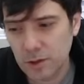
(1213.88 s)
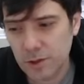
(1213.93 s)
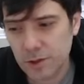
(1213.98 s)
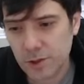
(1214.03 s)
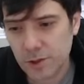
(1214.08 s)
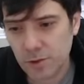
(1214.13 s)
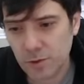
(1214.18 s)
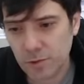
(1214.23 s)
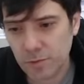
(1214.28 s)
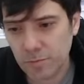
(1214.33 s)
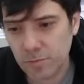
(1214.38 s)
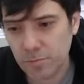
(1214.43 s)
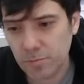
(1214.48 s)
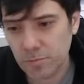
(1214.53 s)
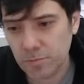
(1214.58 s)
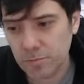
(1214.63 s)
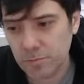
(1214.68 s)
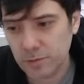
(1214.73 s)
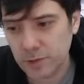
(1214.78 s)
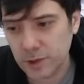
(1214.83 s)
sort of,
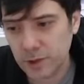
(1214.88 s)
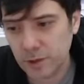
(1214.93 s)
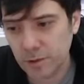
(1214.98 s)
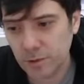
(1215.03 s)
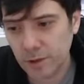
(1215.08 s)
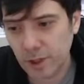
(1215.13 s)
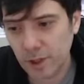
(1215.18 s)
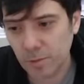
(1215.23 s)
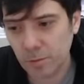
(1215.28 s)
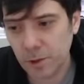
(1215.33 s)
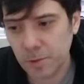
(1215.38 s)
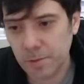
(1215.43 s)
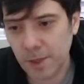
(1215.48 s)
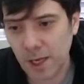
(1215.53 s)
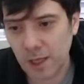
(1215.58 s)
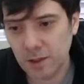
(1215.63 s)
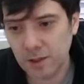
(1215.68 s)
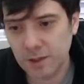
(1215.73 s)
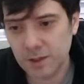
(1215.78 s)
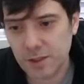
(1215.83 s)
get
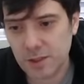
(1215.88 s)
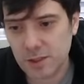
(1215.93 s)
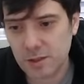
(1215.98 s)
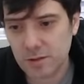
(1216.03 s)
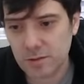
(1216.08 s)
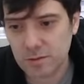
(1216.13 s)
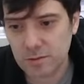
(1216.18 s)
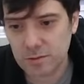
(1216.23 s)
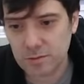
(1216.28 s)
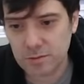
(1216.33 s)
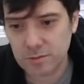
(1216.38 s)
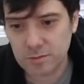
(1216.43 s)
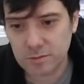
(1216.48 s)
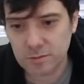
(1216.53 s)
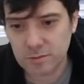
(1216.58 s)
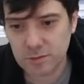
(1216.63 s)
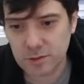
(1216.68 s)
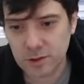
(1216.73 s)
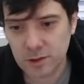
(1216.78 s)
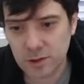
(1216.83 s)
rebalanced.
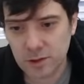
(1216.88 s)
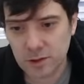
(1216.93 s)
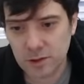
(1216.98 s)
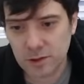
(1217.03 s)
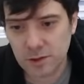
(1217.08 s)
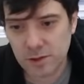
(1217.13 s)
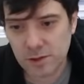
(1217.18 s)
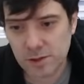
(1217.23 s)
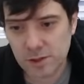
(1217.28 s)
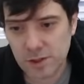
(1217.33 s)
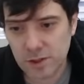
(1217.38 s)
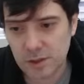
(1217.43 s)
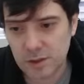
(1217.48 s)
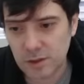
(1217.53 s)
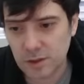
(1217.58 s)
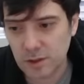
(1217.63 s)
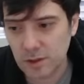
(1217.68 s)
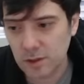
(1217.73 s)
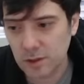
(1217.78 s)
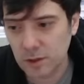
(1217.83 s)
And
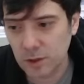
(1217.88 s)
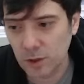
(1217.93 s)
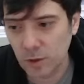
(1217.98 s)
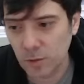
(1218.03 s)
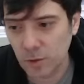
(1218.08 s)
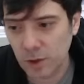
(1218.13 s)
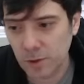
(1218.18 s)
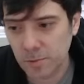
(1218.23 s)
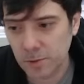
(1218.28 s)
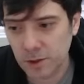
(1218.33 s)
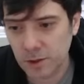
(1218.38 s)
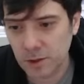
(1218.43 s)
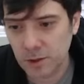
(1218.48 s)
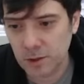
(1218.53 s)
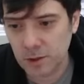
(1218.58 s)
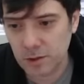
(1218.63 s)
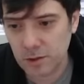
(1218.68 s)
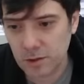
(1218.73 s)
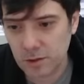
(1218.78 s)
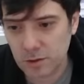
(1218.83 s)
you don't want to
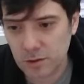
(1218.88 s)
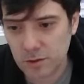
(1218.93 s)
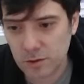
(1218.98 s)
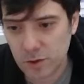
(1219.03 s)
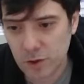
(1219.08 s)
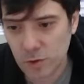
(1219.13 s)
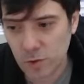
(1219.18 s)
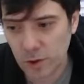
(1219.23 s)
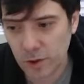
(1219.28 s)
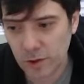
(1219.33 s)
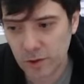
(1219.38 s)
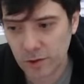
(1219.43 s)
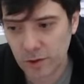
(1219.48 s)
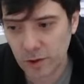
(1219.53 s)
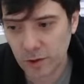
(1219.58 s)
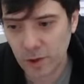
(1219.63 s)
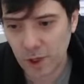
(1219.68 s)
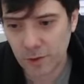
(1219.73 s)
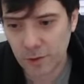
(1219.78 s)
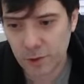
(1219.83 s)
be short,
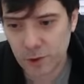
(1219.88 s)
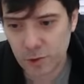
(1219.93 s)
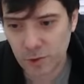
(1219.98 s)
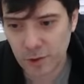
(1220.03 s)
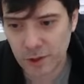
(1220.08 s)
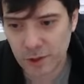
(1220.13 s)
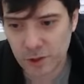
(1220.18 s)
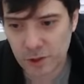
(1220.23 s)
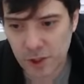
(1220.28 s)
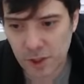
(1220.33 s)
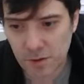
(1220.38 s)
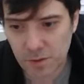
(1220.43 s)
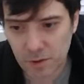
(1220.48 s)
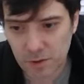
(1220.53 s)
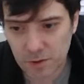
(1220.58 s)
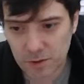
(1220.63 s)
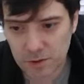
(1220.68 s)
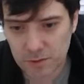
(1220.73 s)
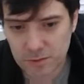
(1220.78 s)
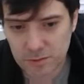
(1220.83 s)
a crowded short in
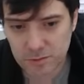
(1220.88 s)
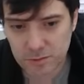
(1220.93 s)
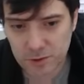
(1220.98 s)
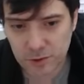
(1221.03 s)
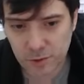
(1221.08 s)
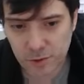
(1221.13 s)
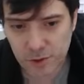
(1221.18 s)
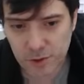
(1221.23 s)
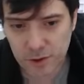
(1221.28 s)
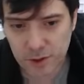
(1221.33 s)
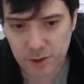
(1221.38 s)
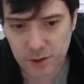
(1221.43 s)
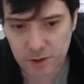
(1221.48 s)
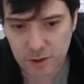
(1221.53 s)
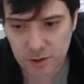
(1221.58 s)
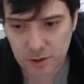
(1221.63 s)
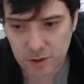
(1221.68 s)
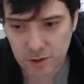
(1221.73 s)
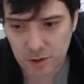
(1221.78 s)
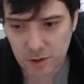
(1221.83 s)
general, usually.
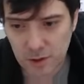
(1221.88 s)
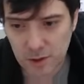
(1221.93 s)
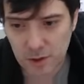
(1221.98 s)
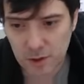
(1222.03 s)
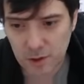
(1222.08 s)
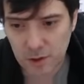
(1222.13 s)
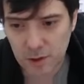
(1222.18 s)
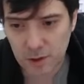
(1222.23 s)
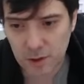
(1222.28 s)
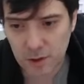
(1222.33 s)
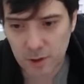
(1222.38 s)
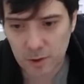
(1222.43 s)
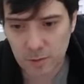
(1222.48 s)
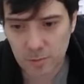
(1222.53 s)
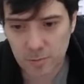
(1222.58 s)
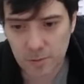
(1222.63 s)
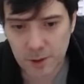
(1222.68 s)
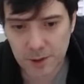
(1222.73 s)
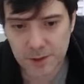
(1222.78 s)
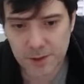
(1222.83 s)

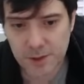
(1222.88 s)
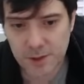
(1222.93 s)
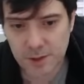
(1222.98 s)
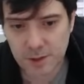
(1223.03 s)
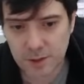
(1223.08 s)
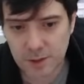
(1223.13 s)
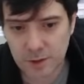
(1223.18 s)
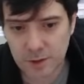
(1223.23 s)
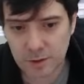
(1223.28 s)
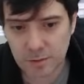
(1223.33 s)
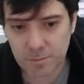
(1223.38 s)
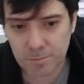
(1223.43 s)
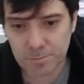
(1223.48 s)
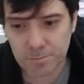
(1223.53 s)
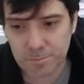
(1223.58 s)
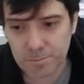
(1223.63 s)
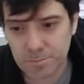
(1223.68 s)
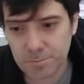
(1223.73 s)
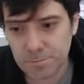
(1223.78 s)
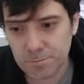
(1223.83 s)
But
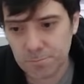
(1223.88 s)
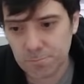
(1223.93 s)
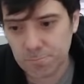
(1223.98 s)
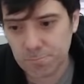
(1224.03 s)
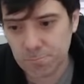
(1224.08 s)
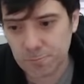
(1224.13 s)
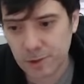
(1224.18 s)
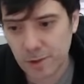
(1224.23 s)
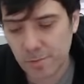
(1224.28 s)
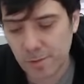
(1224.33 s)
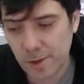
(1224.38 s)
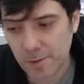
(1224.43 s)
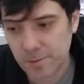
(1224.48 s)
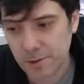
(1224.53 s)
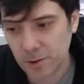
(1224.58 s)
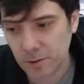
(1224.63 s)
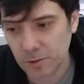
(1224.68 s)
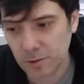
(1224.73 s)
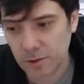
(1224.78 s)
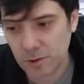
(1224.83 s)
sometimes
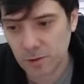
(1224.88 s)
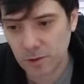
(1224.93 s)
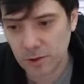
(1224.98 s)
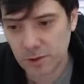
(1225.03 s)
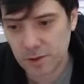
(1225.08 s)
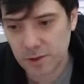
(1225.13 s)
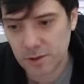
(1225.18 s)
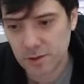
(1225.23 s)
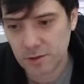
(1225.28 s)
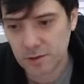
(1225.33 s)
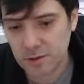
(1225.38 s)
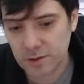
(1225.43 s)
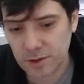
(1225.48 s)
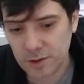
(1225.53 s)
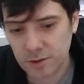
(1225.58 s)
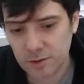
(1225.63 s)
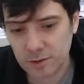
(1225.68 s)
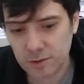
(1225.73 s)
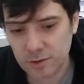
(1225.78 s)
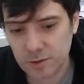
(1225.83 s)
they're good shorts.
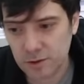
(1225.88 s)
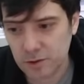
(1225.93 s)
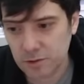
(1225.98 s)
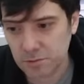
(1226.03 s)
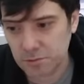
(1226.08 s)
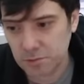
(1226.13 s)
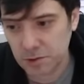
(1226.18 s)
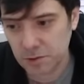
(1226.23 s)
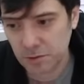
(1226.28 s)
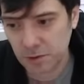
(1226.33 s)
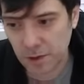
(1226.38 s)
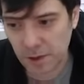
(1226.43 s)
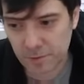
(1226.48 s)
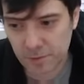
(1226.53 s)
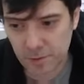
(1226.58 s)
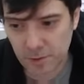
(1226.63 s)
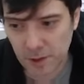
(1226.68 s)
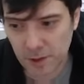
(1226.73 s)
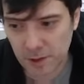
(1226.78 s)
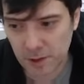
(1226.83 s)
So you just sort of have
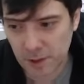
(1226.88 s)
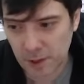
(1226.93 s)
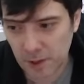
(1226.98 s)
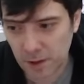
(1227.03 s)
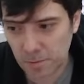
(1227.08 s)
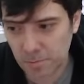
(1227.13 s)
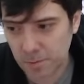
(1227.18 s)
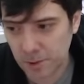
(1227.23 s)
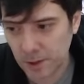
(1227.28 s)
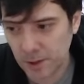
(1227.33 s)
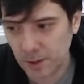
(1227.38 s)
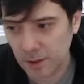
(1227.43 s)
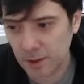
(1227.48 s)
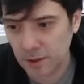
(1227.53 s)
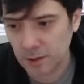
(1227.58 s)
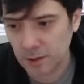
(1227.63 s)
to ride it out. But